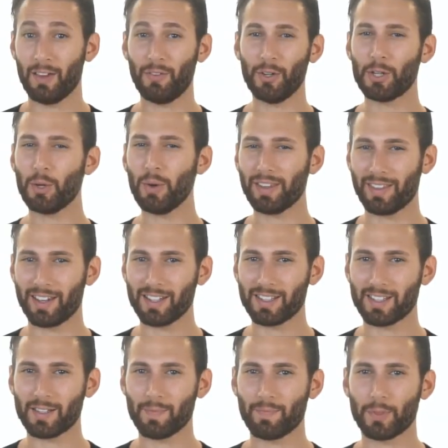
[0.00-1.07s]
If you're doing
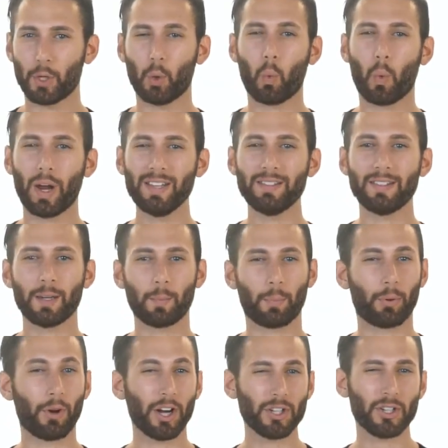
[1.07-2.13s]
this, you're wasting
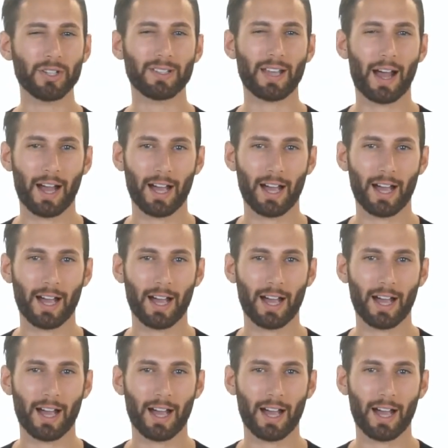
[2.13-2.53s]
precious